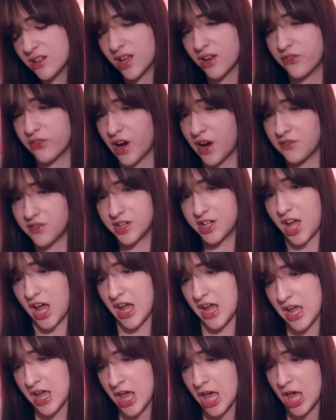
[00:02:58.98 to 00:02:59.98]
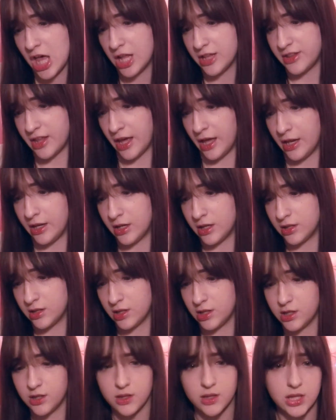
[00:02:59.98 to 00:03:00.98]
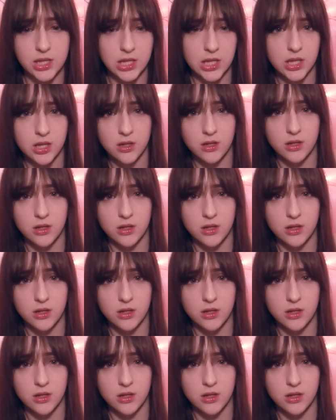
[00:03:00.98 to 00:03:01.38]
like for everyday, then these